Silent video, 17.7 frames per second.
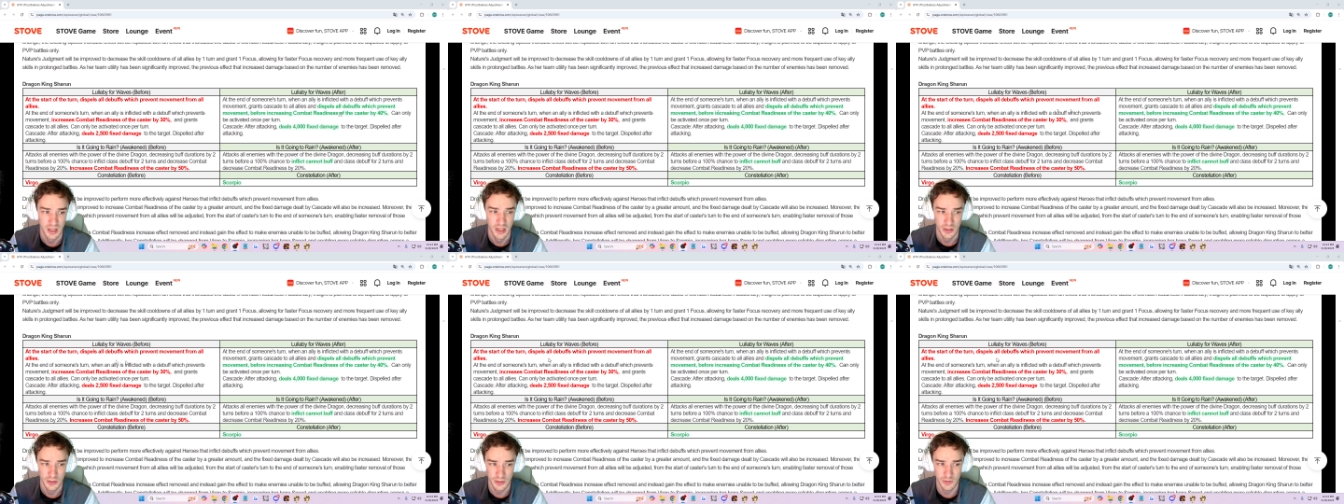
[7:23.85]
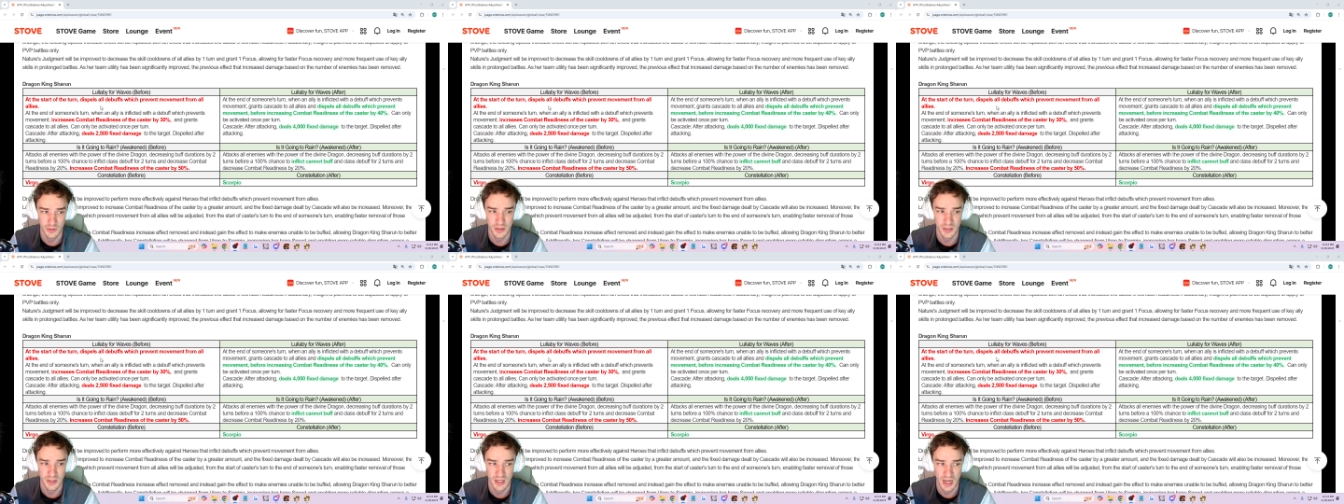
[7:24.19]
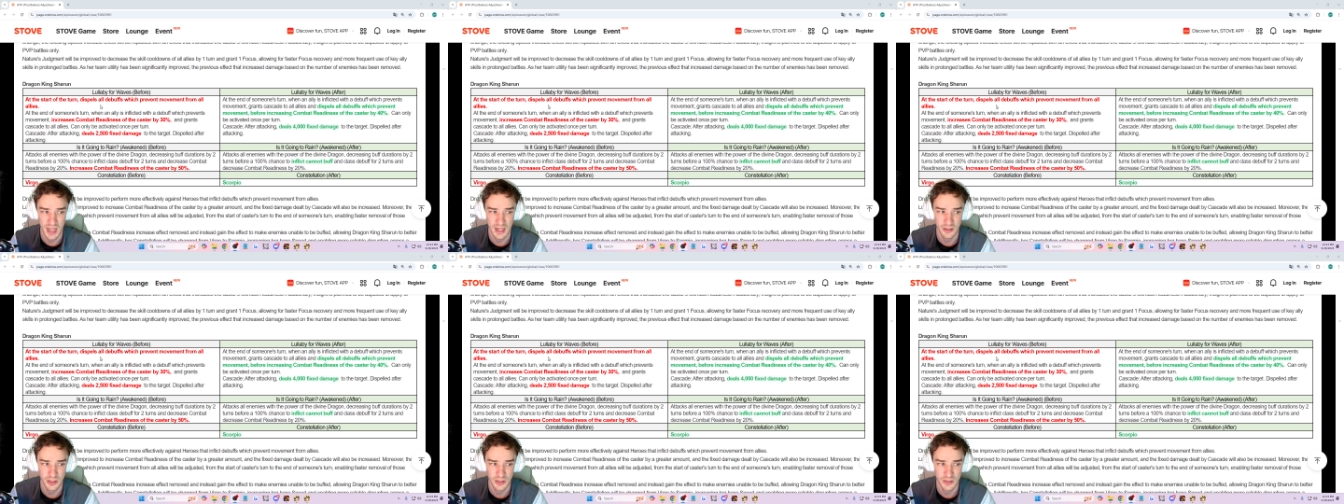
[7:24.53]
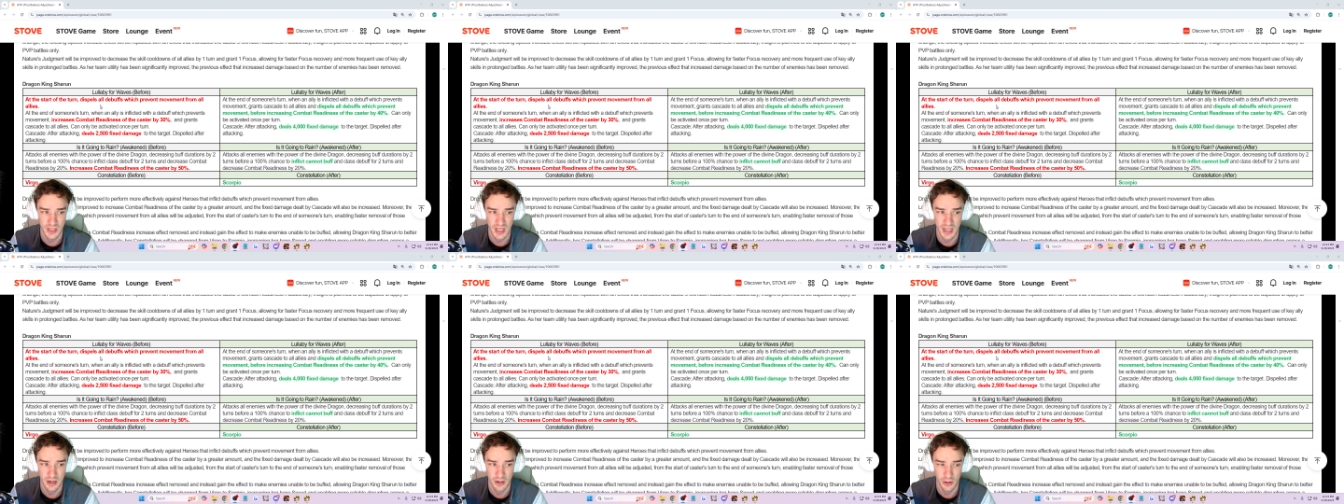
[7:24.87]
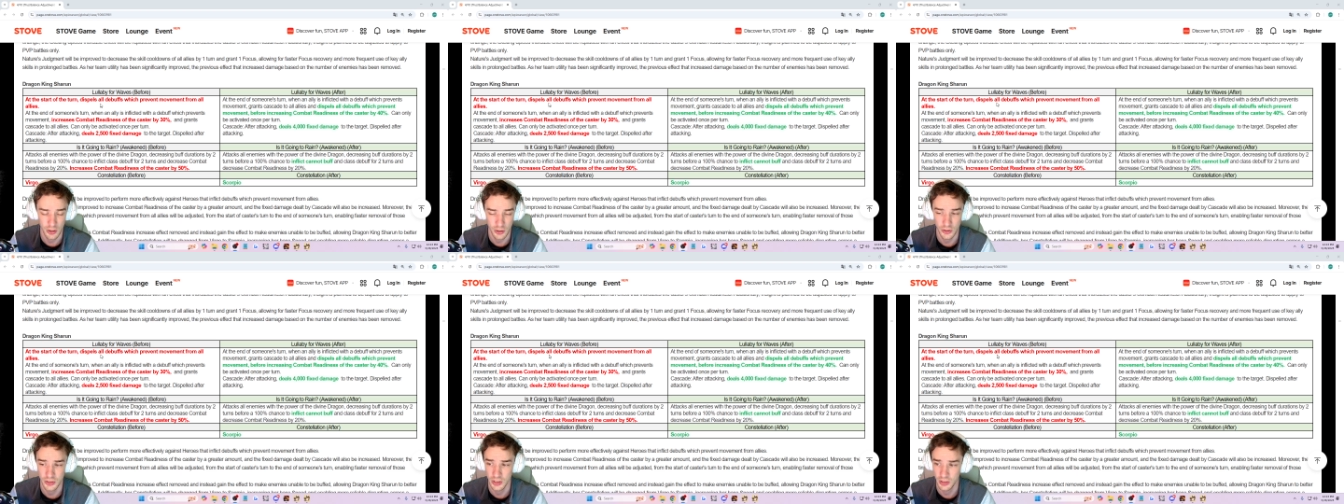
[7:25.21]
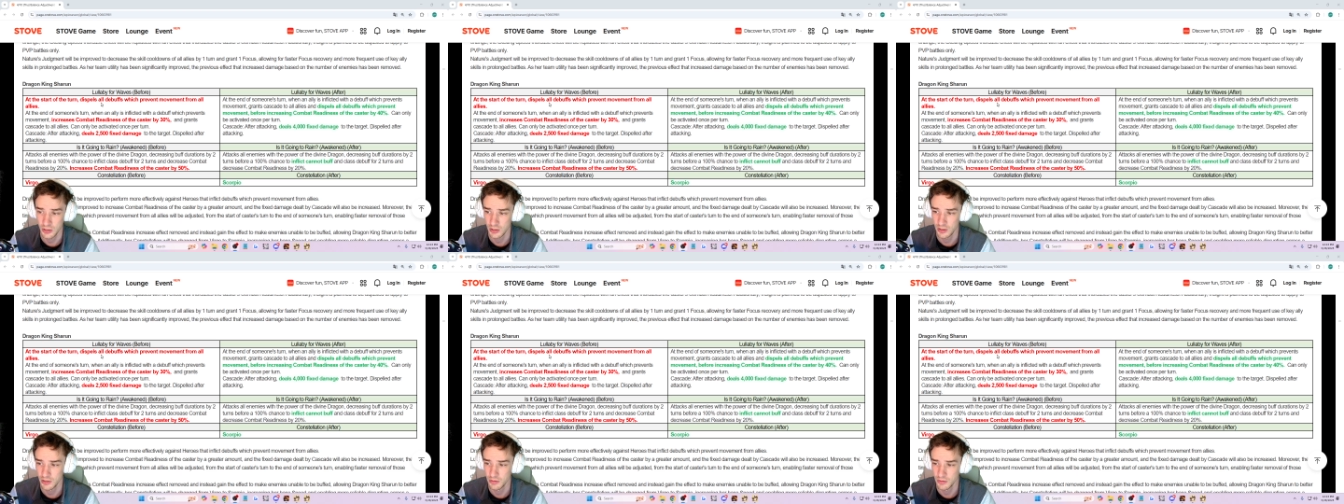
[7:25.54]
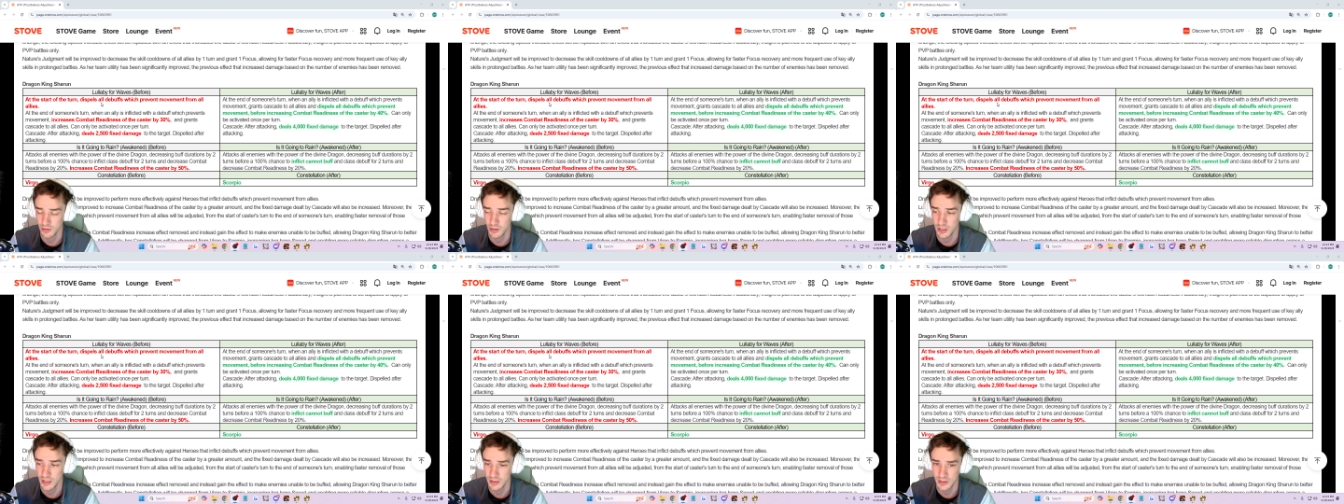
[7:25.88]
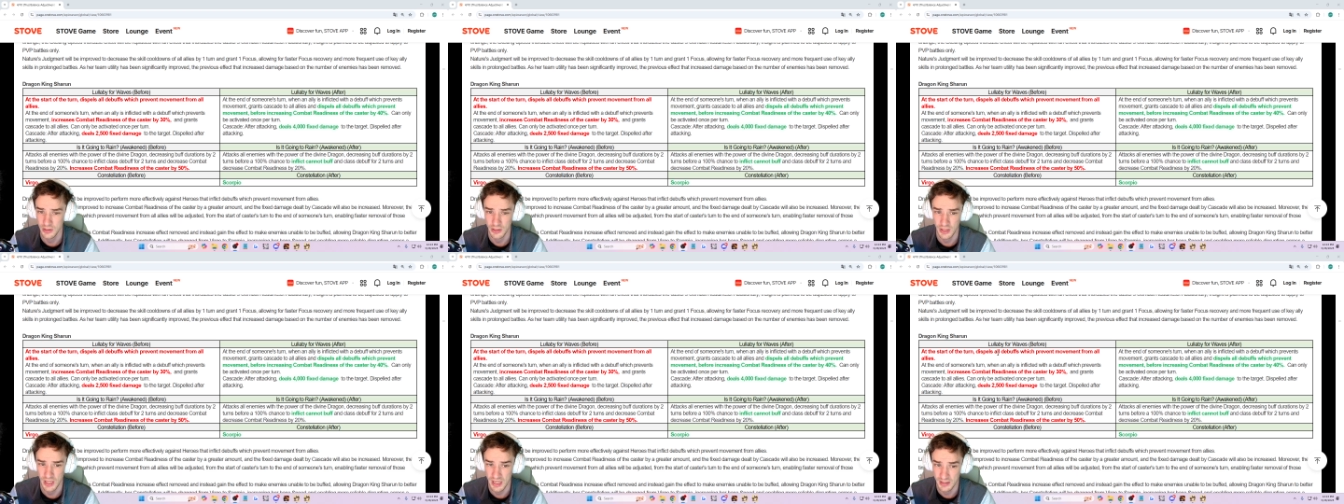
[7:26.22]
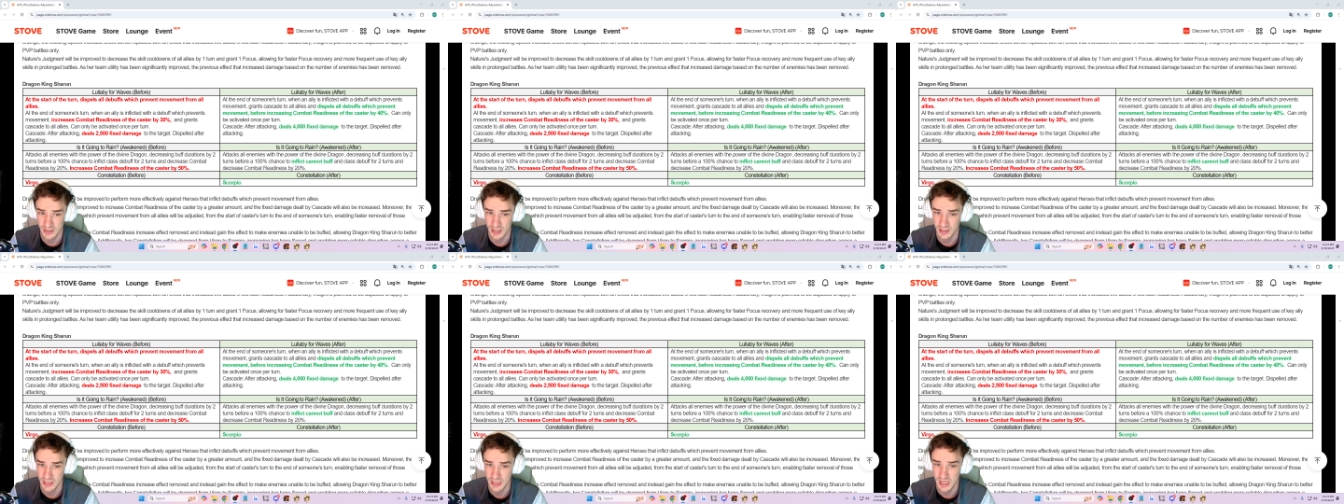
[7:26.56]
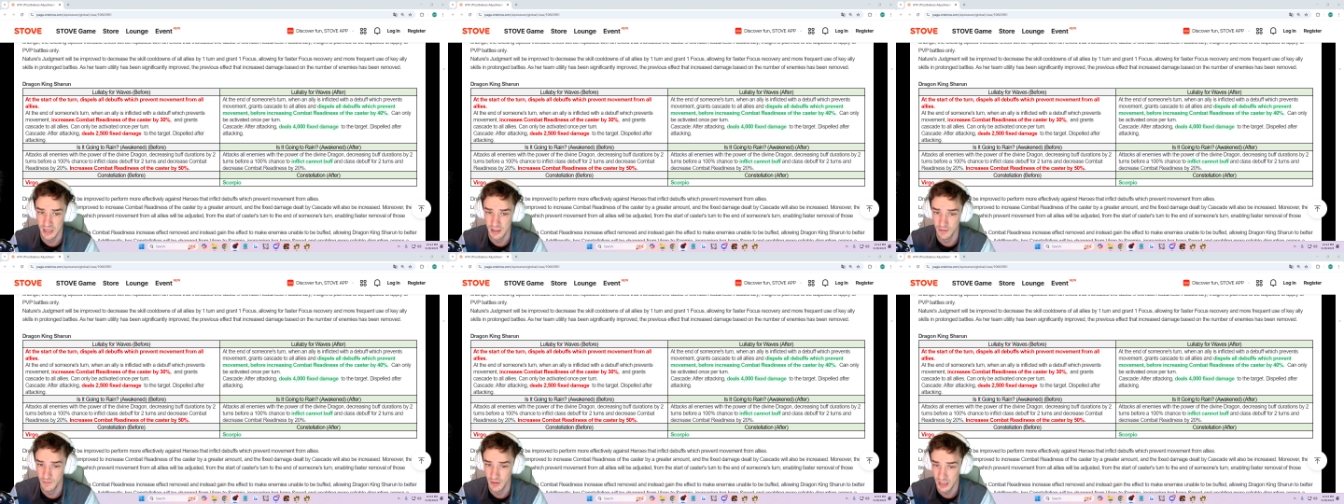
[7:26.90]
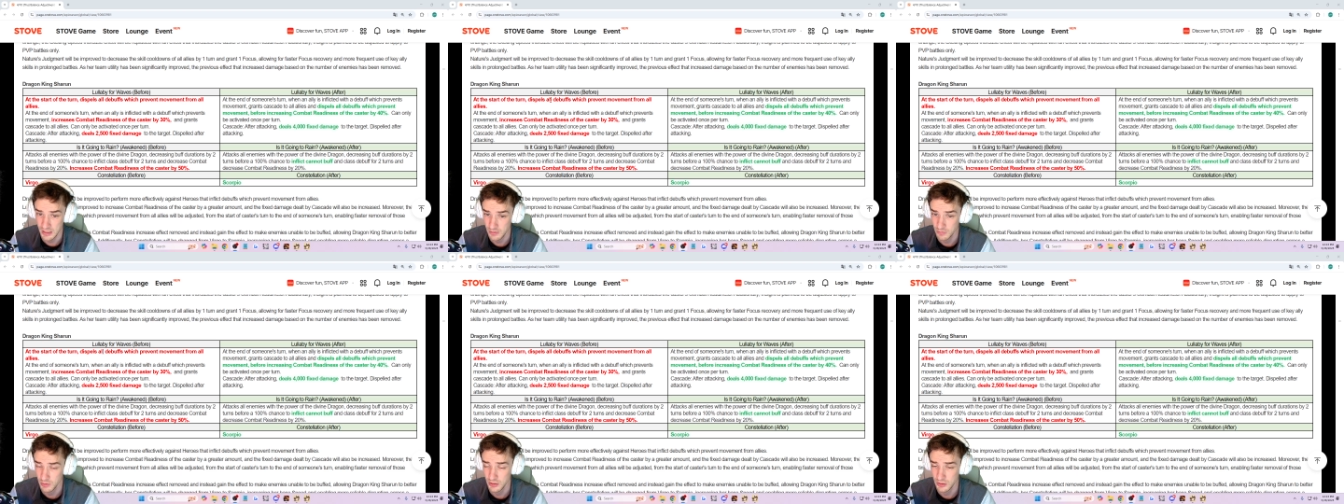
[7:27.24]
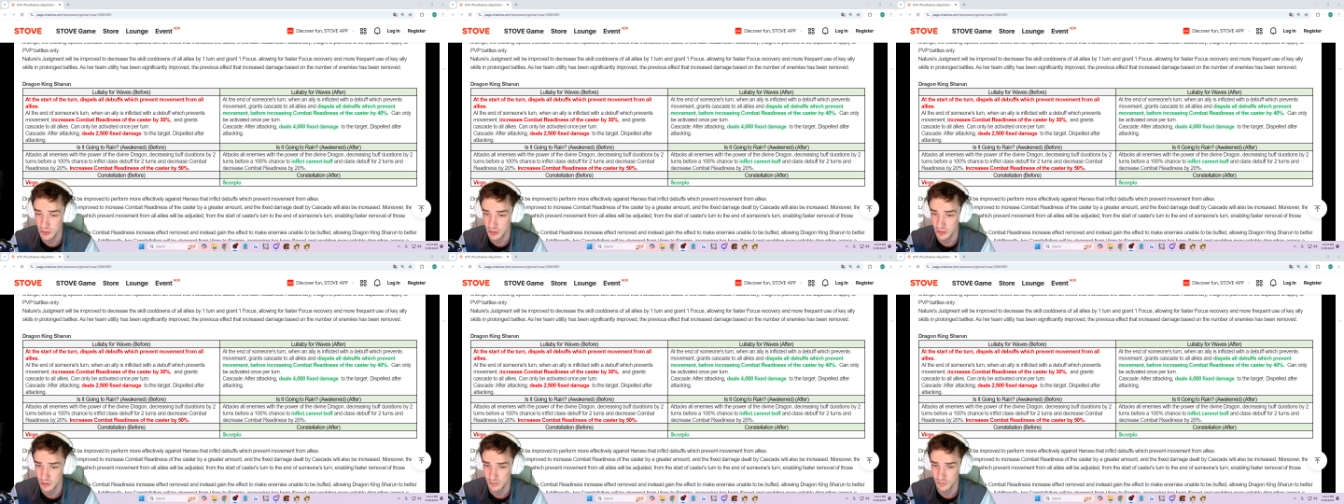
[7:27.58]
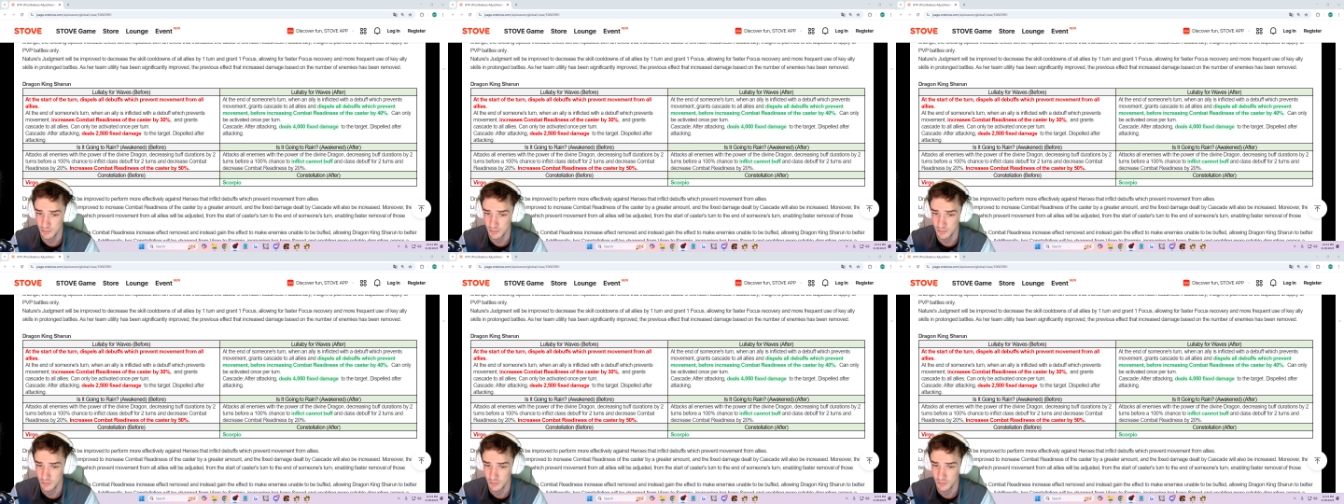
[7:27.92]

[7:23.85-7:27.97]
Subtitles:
So it's not just at her turn it'll cleanse, it's at the end of anyone's turn.